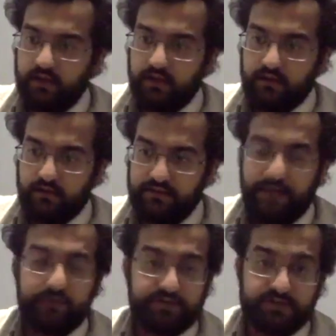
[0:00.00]

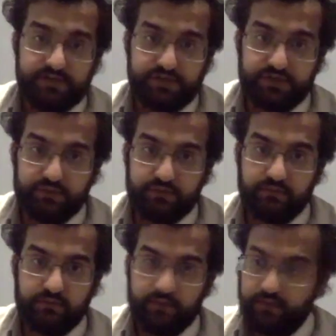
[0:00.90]
damage the tissue,
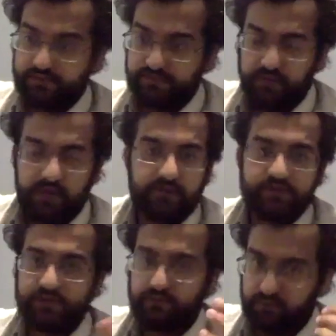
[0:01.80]
whether it's a brain
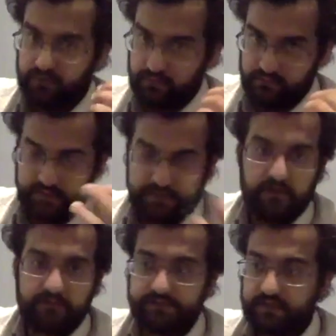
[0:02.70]
tissue or the
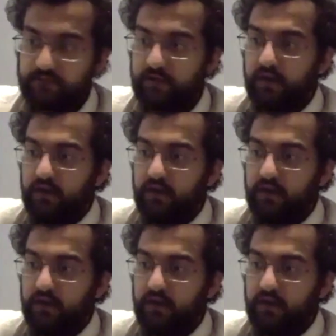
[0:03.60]
scalp itself.